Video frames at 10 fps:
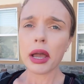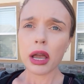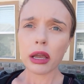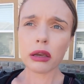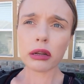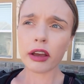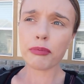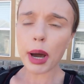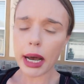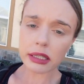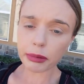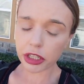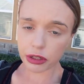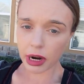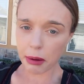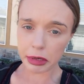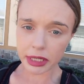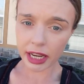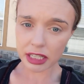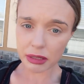could I have possibly
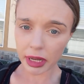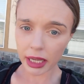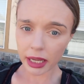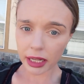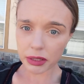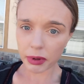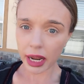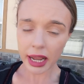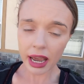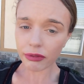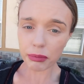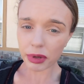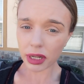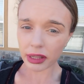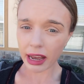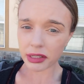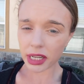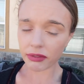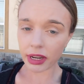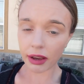traumatized my kids when I haven't been allowed to
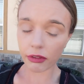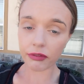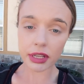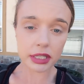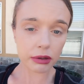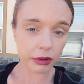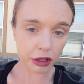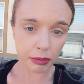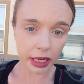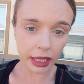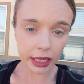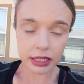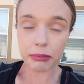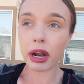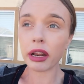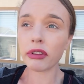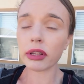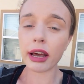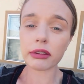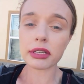even have a visit with my kids? I'm not even
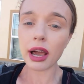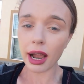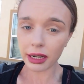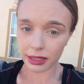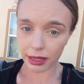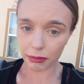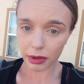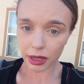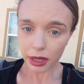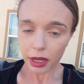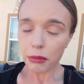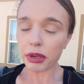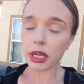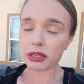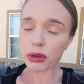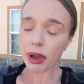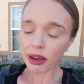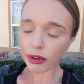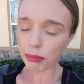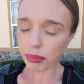allowed to talk to them because you
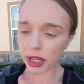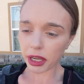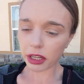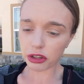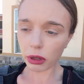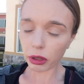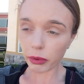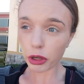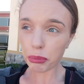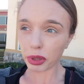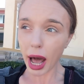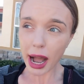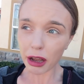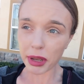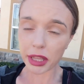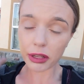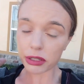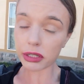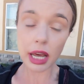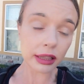have complete control. When you block me, there's
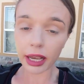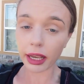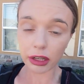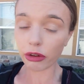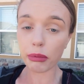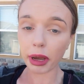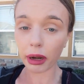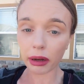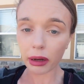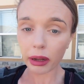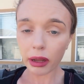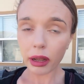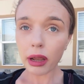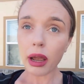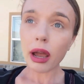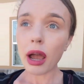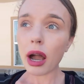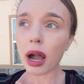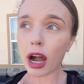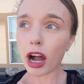nothing I can do about it.
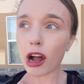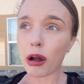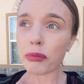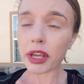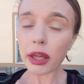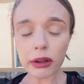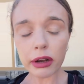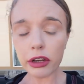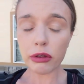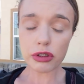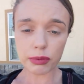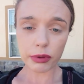The other unusual